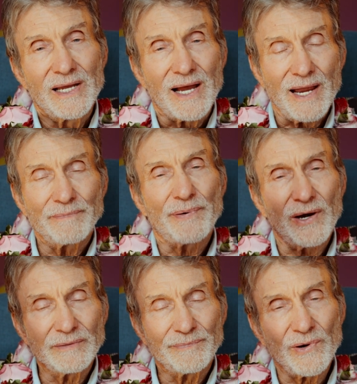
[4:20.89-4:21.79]
I'm
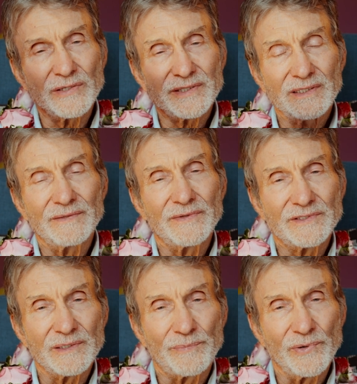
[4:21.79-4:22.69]
part and parcel of the
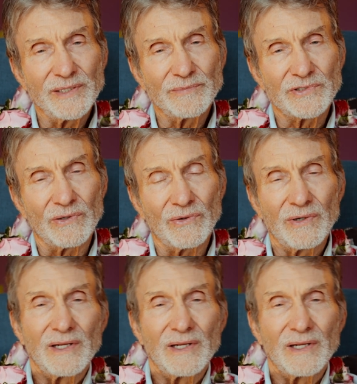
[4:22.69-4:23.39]
Supreme Soul.